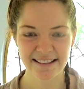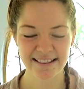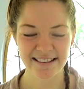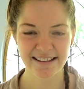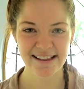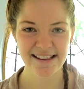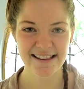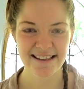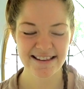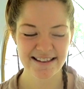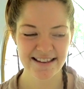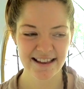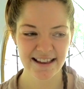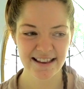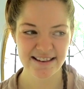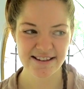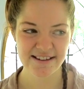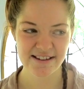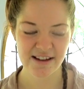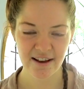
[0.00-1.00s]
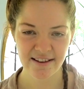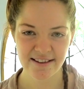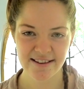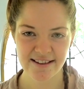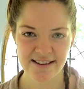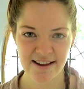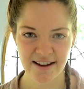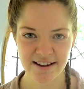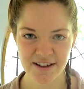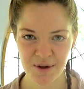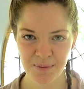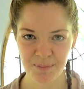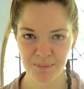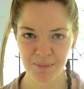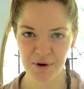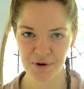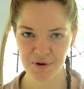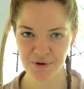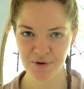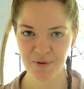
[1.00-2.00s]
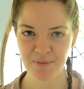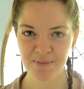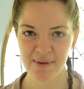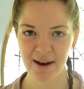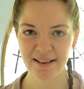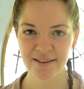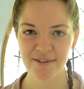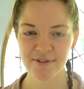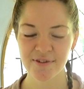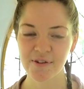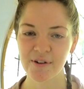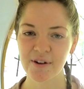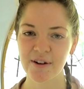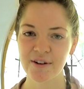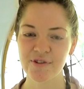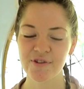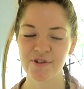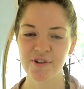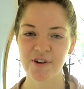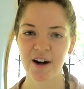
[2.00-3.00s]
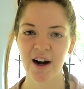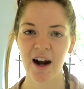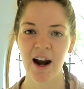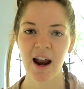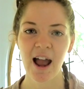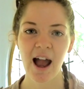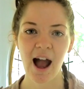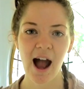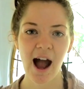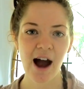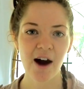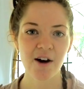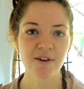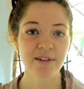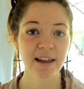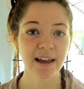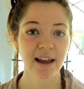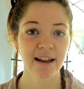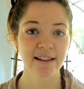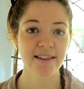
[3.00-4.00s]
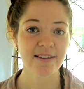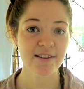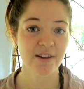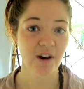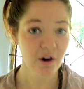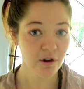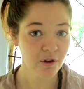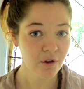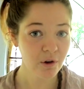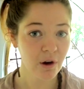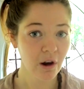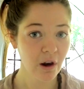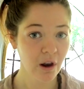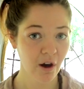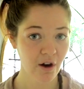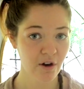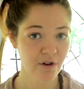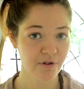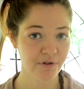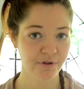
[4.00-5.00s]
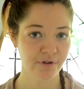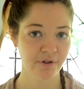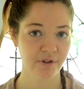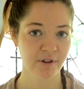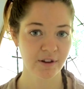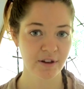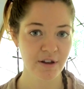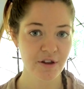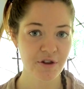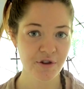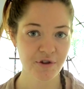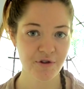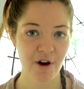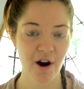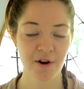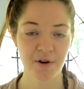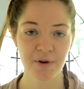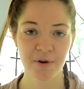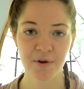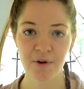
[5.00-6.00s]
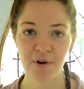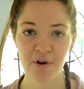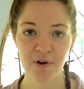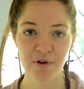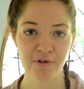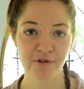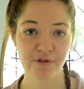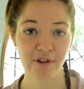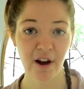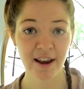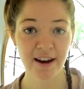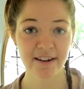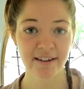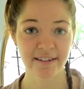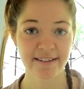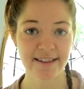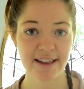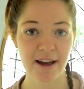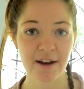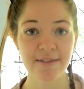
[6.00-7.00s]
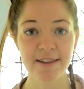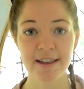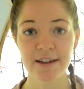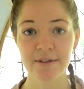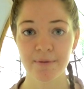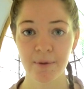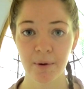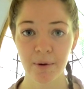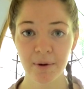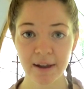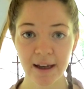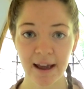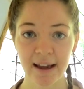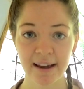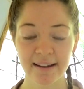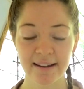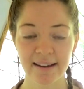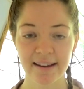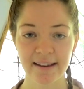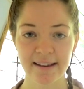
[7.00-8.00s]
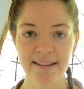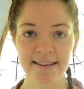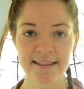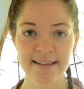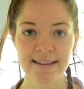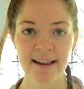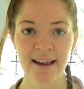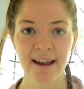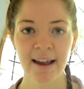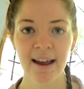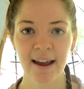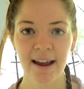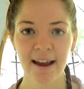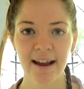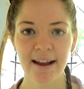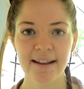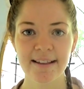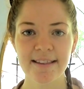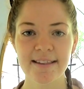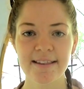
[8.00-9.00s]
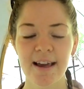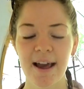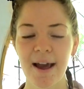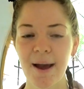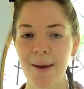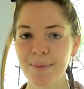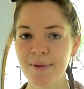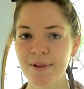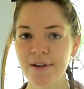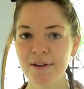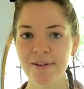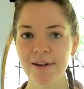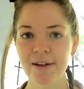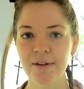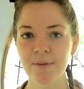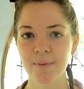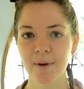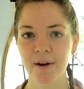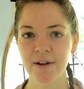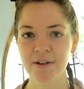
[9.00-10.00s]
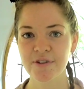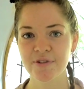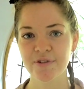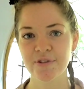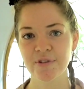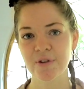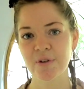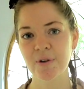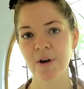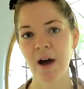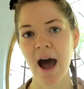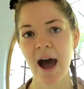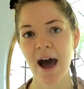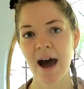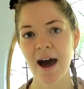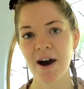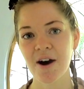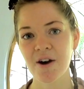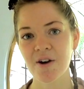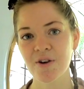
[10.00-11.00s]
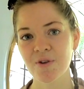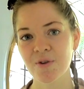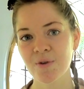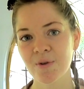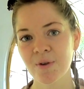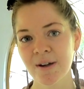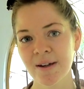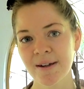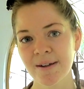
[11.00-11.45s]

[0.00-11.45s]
this is just such a beautiful metaphor for how we can start to love the struggle of finding ourselves in a world like this. It's absolutely wonderful how